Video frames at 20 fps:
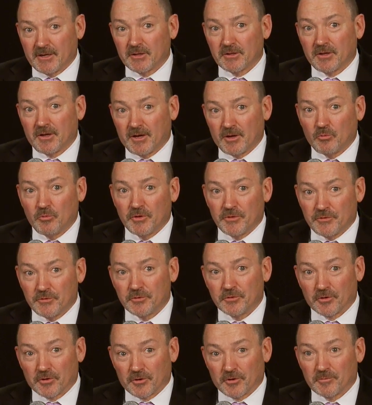along with
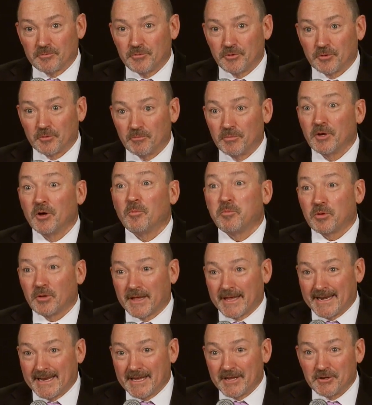your bill
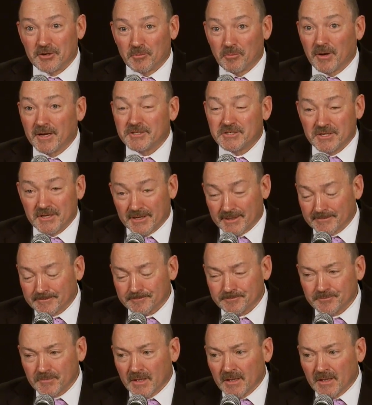planning and your budgeting.